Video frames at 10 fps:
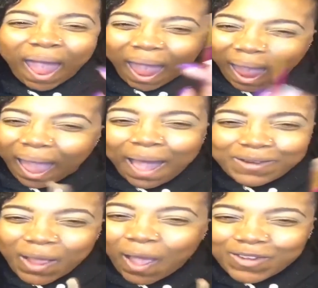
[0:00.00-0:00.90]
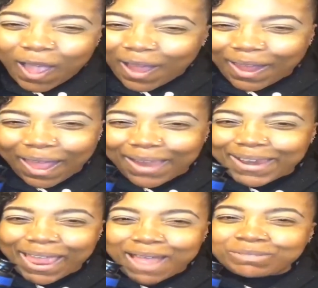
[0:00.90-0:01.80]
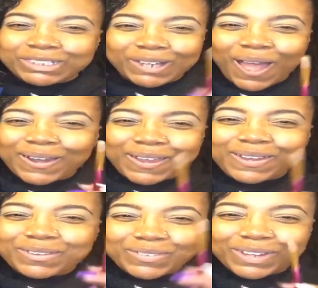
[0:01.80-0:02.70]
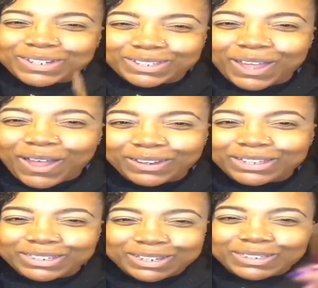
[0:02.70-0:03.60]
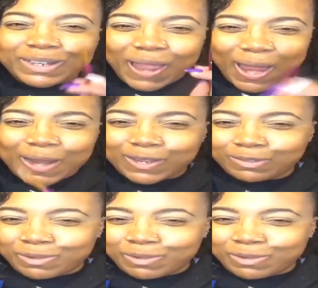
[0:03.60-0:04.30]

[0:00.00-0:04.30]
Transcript: I don't know y'all got that, but y'all need to really start listening to the 80s